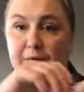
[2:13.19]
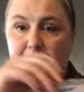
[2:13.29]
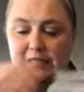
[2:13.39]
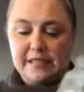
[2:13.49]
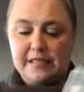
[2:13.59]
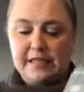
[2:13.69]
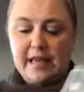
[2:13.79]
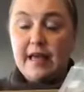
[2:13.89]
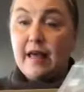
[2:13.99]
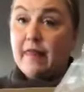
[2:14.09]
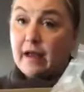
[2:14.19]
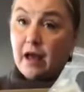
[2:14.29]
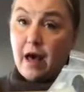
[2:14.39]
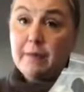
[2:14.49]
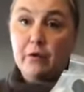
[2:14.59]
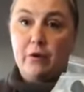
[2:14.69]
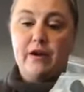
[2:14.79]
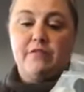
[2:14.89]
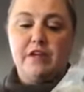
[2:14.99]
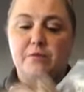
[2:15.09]
pieces that come in one
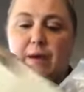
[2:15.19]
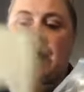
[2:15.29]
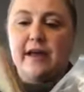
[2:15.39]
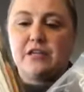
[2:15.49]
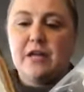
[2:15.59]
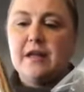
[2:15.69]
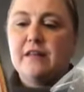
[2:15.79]
of these bags,